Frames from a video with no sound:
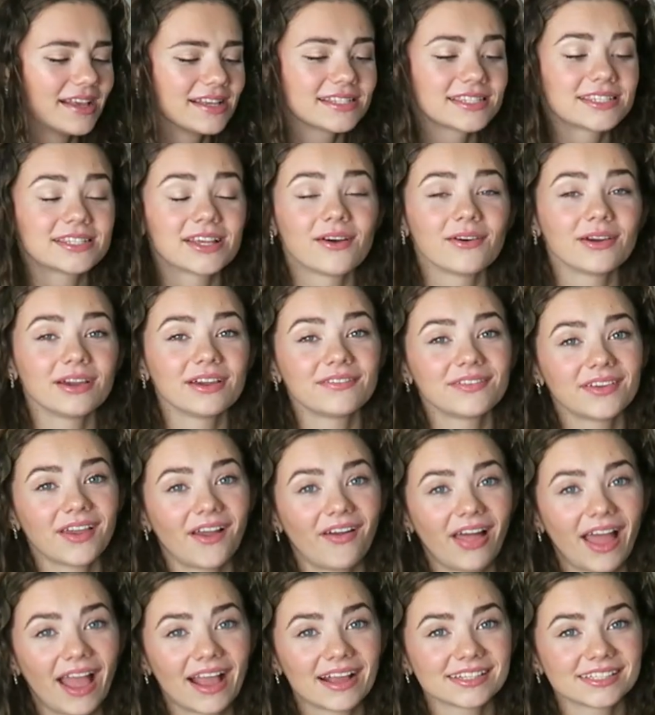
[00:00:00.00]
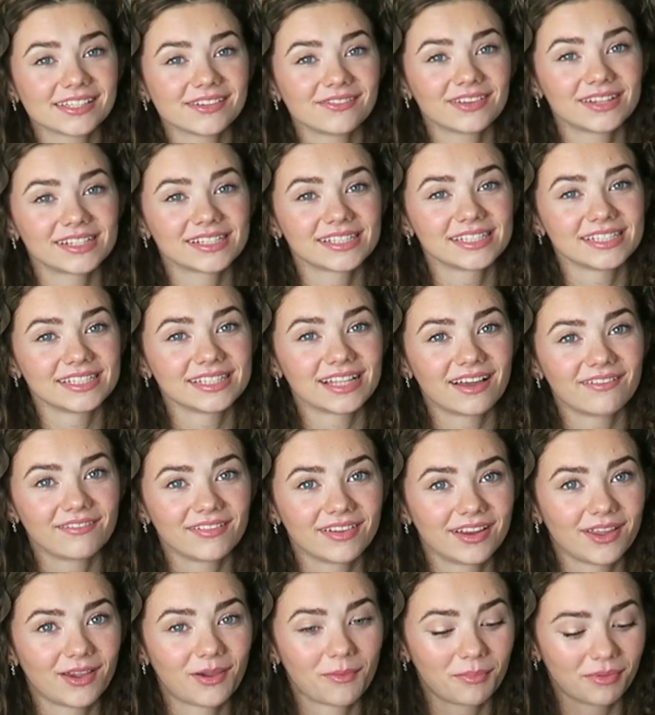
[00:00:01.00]
So if y'all actually want to see that
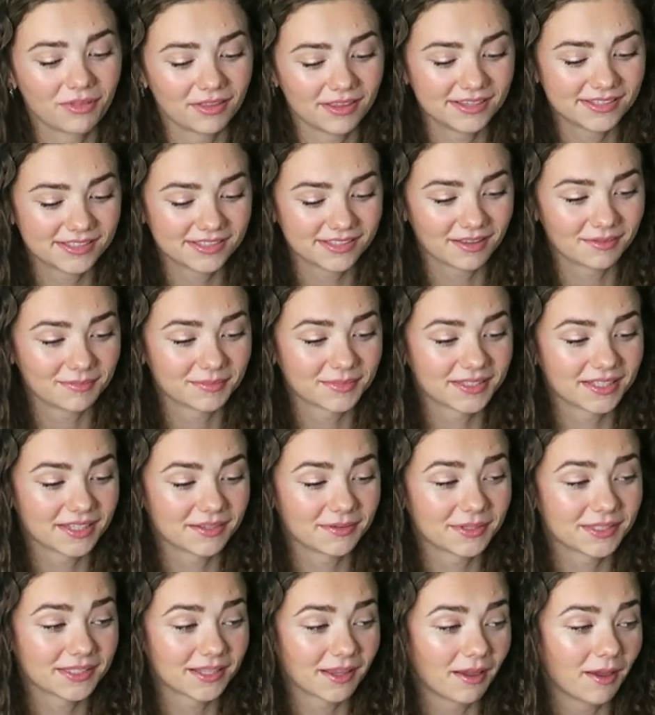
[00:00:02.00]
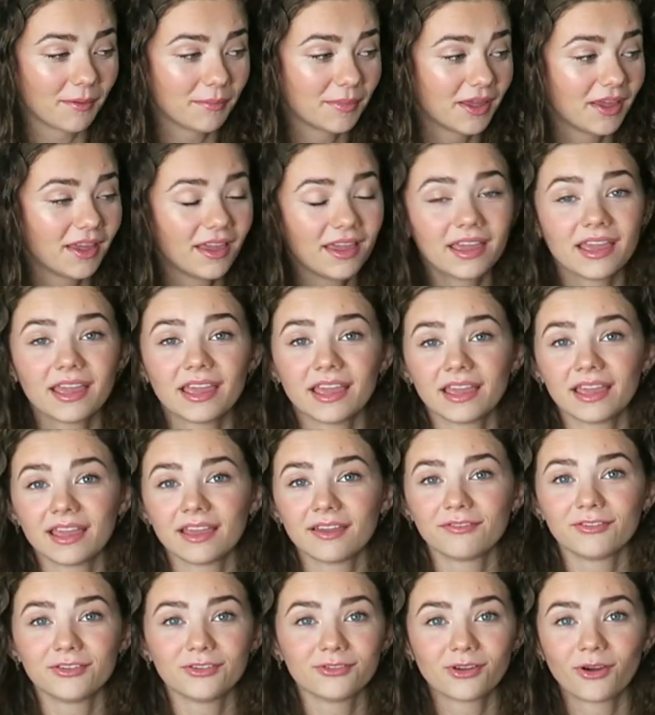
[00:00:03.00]
video, please thumbs this up.
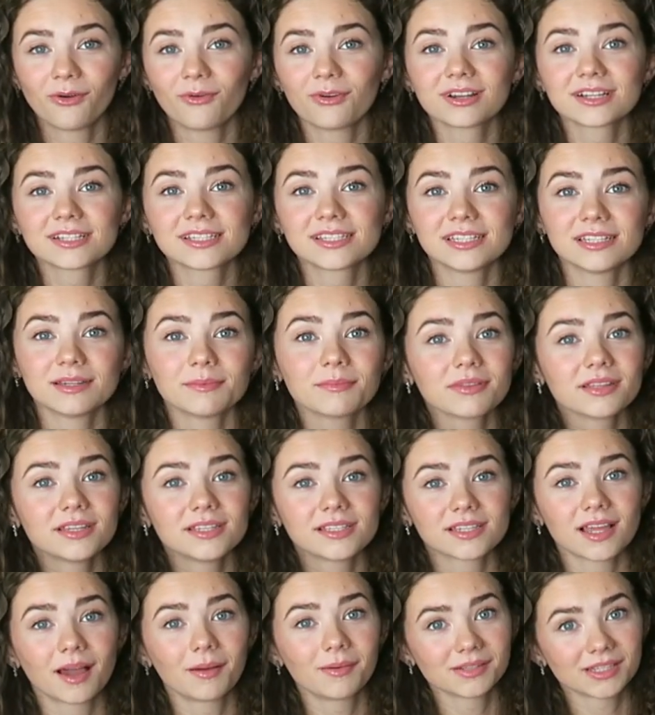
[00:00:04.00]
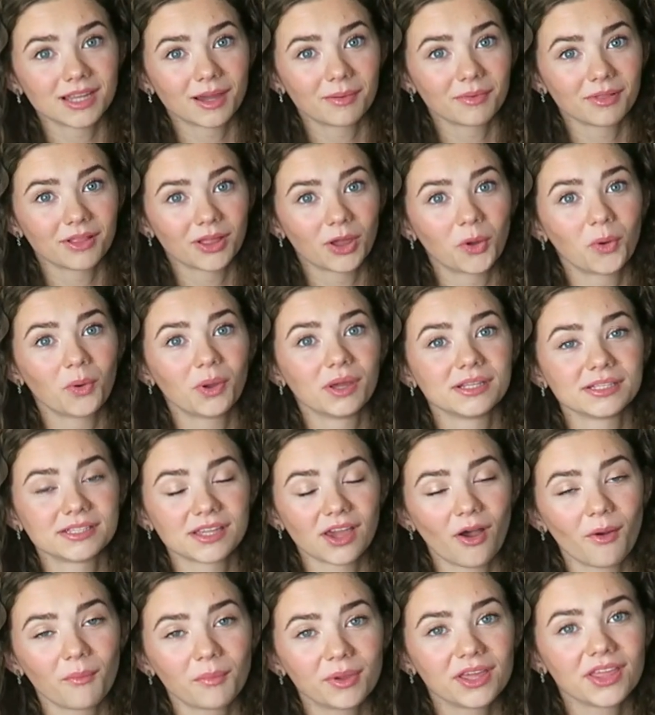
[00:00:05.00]
If you don't want to see it, please comment down below and
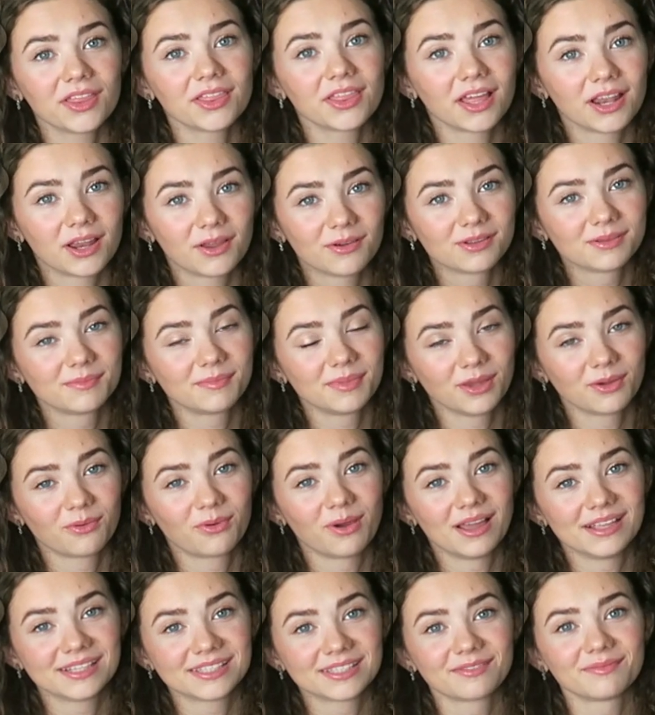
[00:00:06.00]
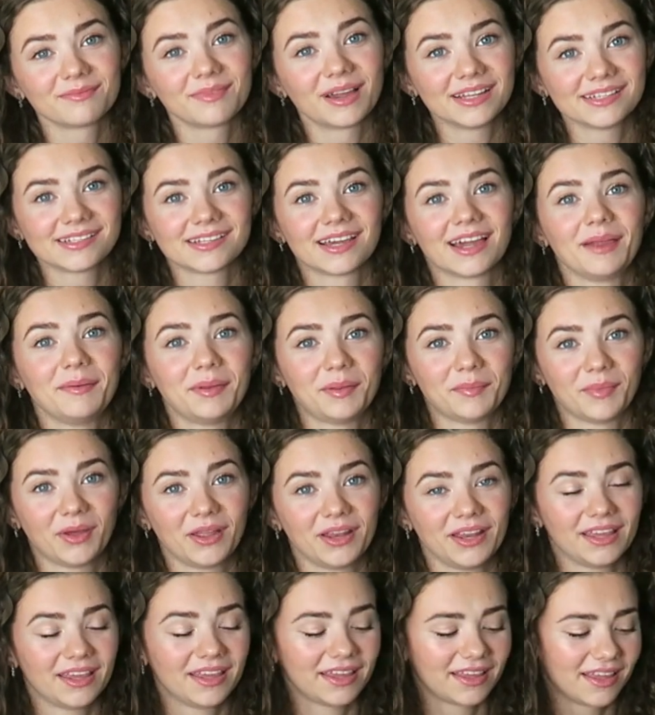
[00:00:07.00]
tell me that it would be a waste of my time and
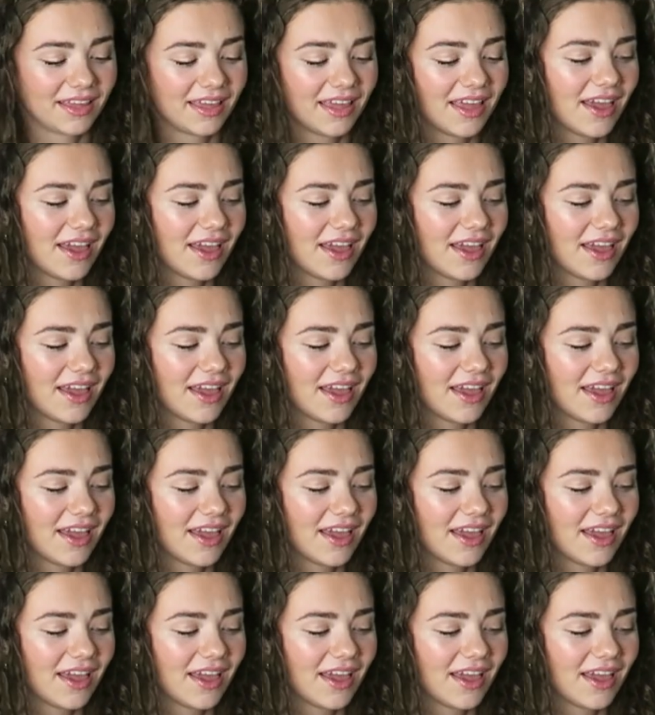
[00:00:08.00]
money.